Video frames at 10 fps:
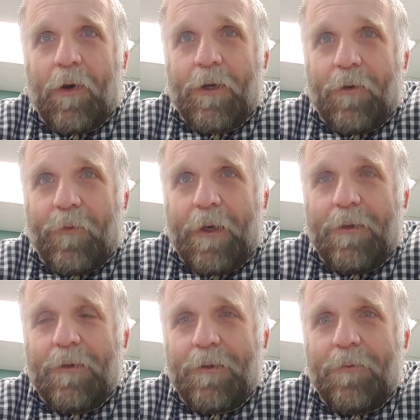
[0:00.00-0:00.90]
on your
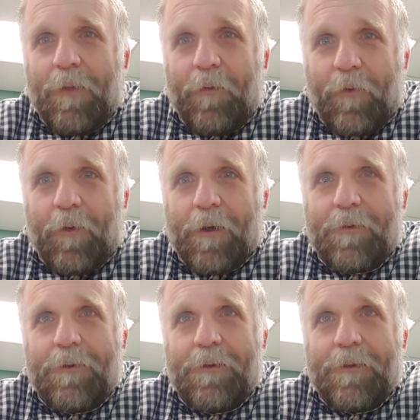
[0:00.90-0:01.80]
feet before
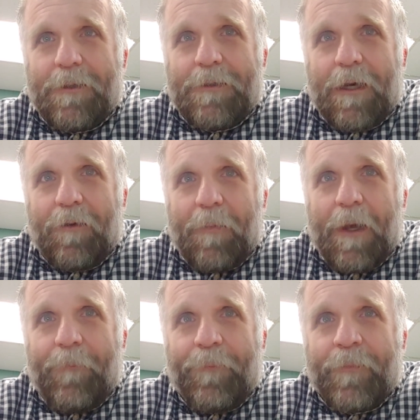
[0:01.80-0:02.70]
the Son of
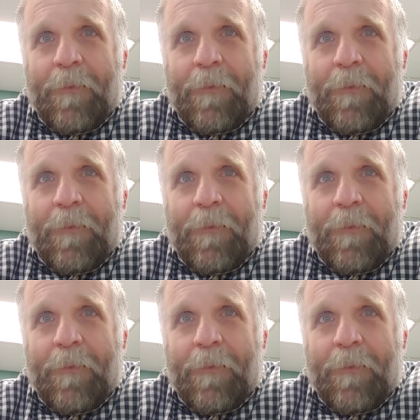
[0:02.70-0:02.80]
Man.